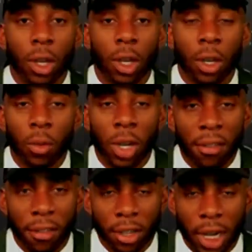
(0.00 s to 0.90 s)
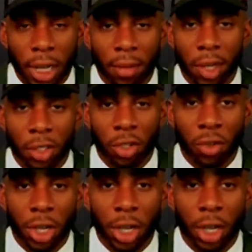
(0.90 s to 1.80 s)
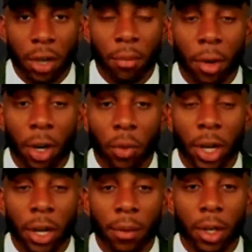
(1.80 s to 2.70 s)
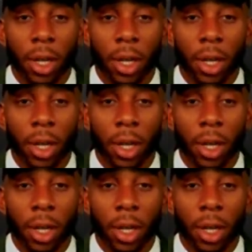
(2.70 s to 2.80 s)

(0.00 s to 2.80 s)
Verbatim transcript: Um, when I first got there, my junior year, Mark Webb,